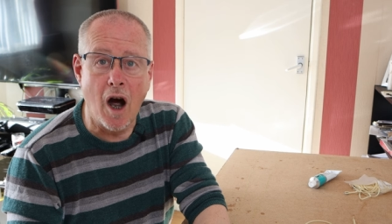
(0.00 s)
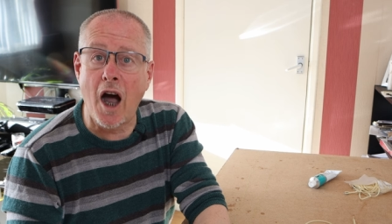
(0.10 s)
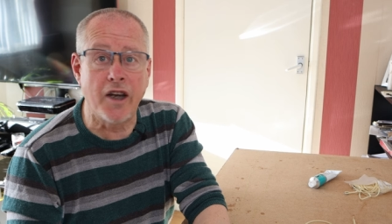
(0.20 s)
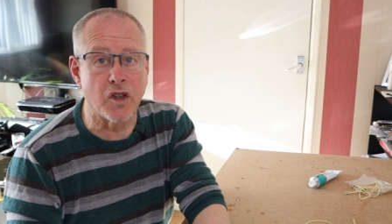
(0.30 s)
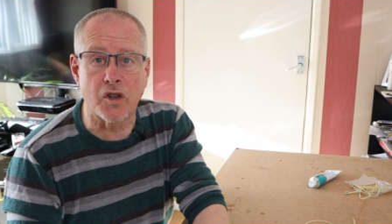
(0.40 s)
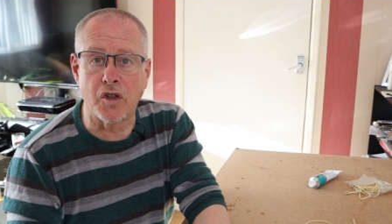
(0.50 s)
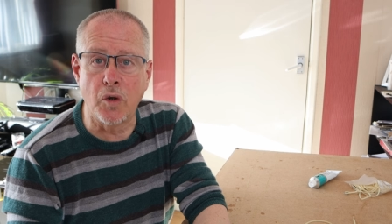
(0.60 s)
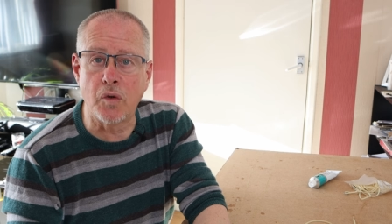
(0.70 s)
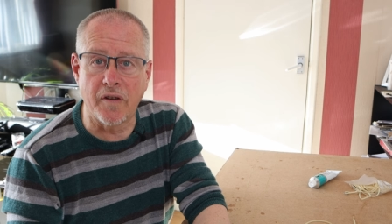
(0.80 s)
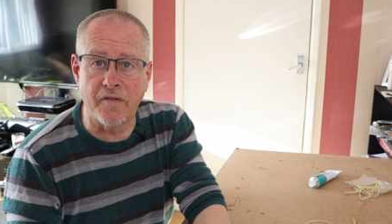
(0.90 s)
I just
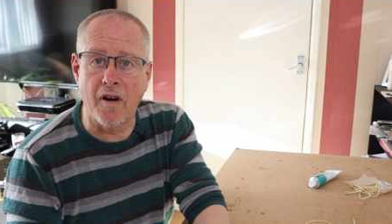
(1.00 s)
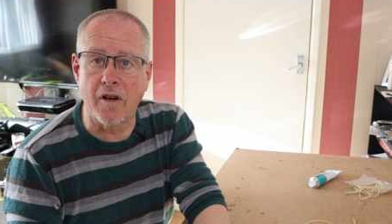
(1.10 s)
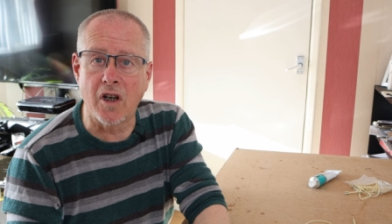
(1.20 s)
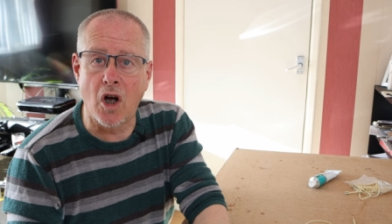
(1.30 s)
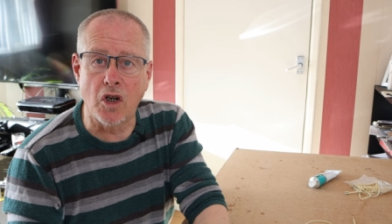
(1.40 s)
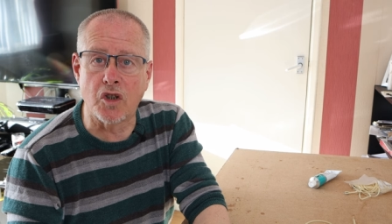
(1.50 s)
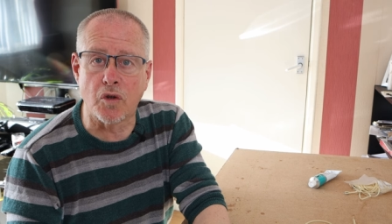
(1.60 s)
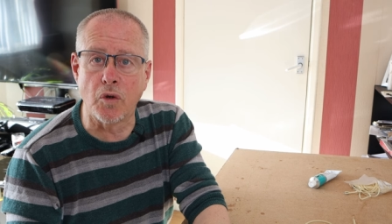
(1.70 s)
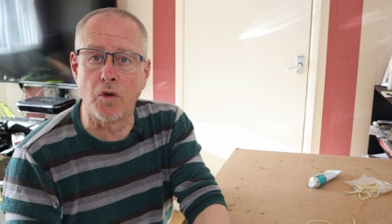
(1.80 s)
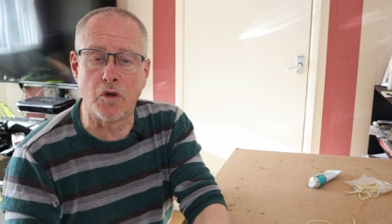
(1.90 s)
used a very large
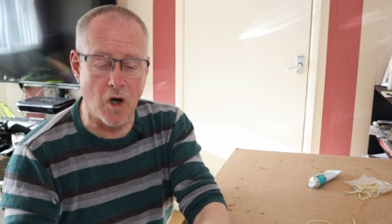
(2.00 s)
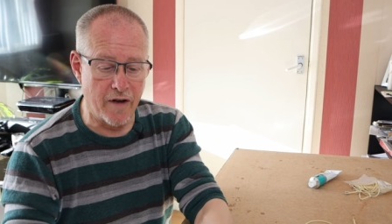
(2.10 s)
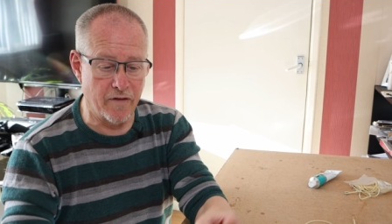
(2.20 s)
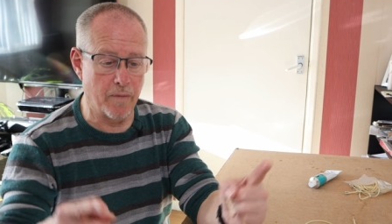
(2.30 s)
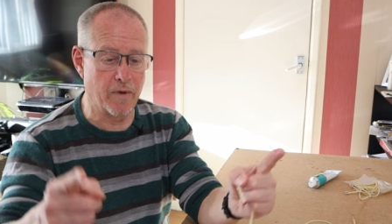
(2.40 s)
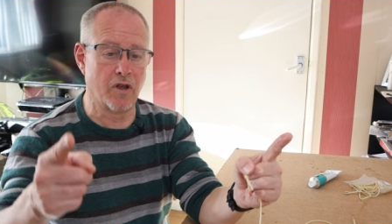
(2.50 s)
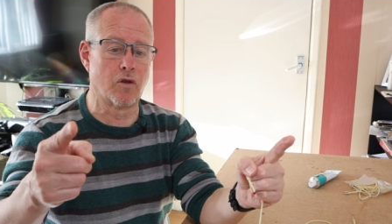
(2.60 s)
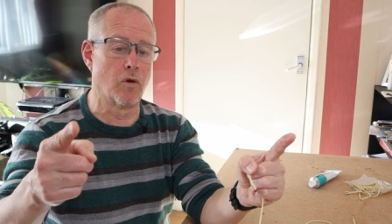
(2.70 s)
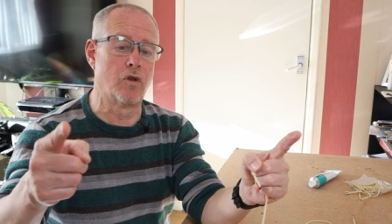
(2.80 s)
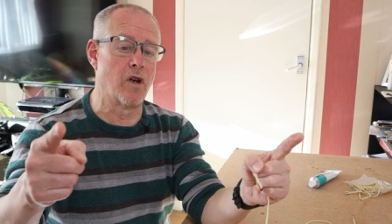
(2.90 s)
screwdriver. I mean, the
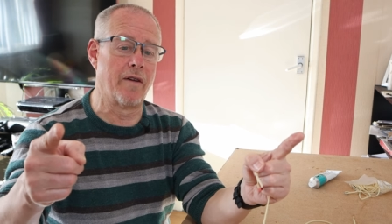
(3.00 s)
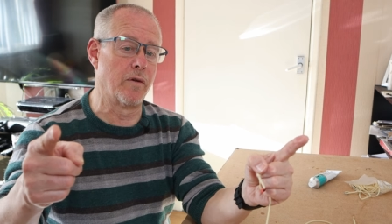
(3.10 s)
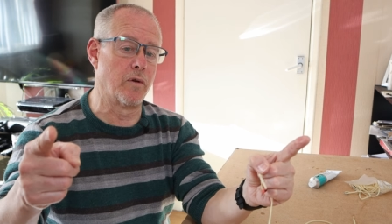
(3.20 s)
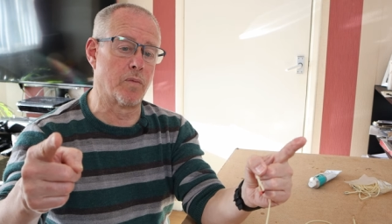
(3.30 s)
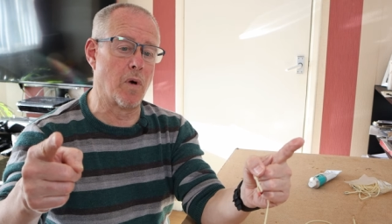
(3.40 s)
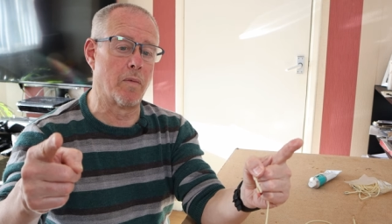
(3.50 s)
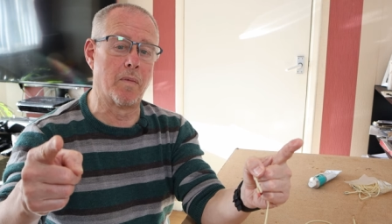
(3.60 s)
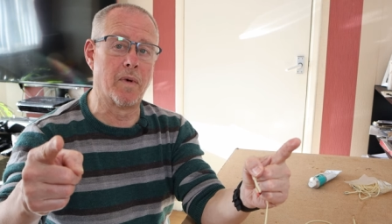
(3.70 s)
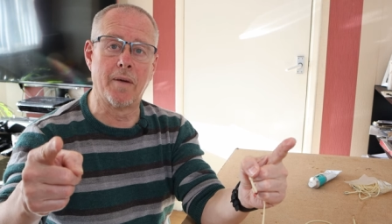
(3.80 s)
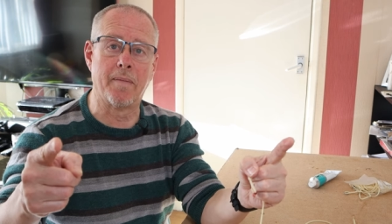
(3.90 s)
screwdriver was
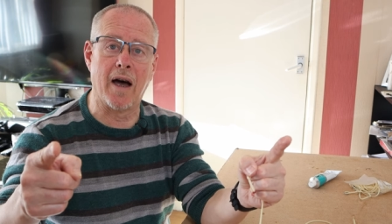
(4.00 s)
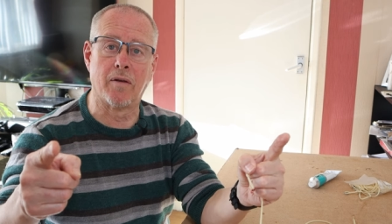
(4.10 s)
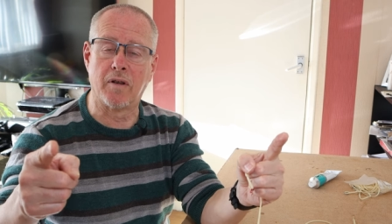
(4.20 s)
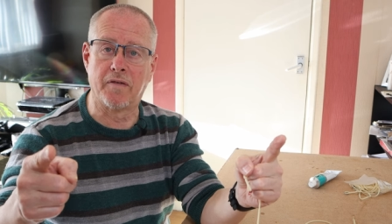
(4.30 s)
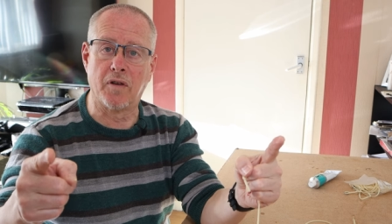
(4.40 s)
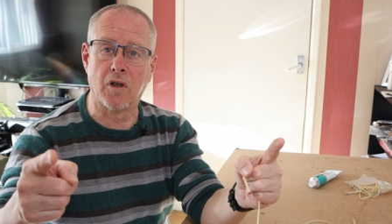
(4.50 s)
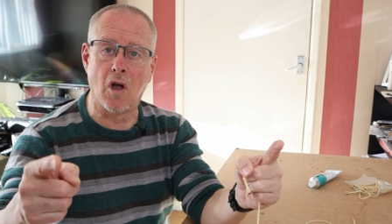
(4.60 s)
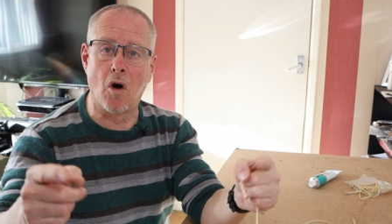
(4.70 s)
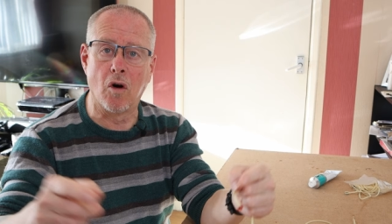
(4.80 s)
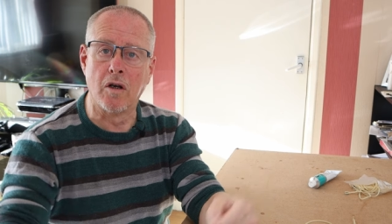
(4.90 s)
probably about a foot
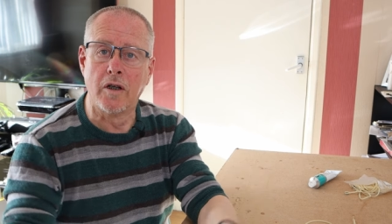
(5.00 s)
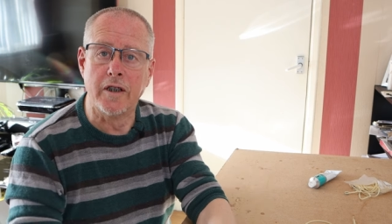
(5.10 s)
long.